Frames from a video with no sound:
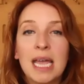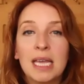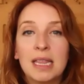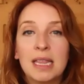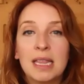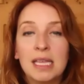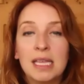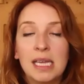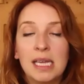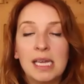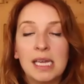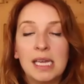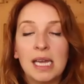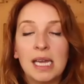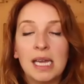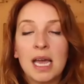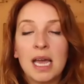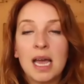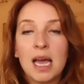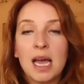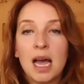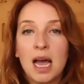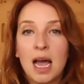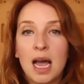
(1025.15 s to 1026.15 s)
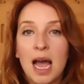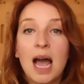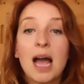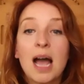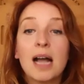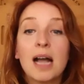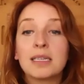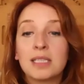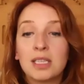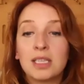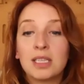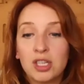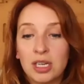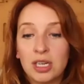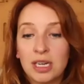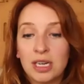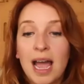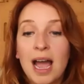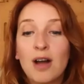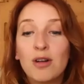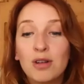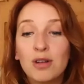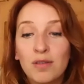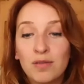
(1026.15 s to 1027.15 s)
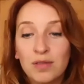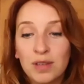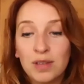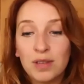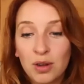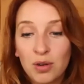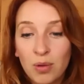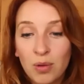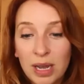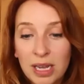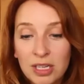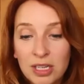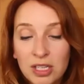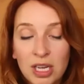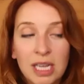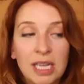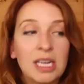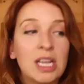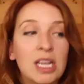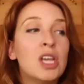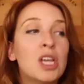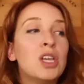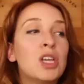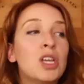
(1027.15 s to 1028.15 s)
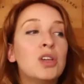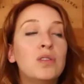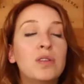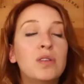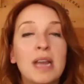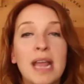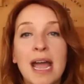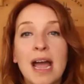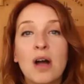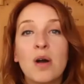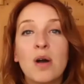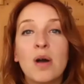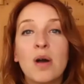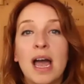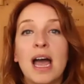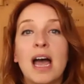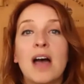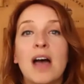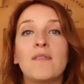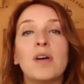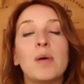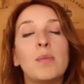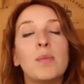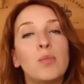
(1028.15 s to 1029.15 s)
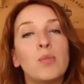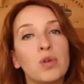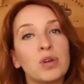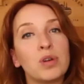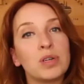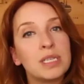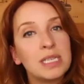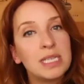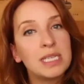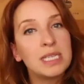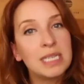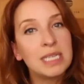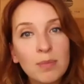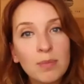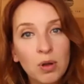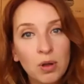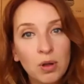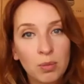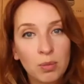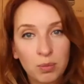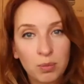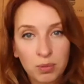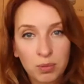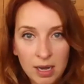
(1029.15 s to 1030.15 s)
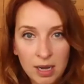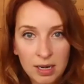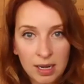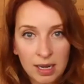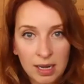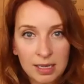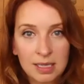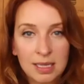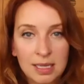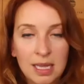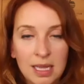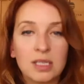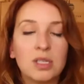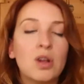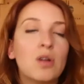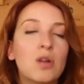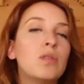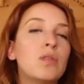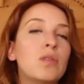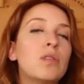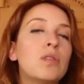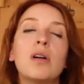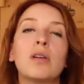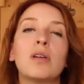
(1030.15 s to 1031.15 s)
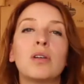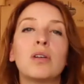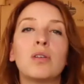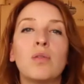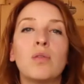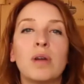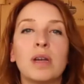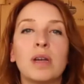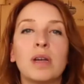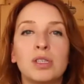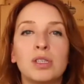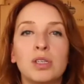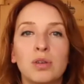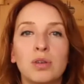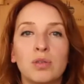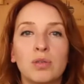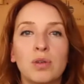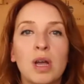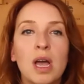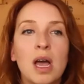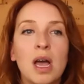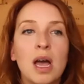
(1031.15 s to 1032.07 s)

the oxygen out of the equation, you now have a more stable product that is no longer going to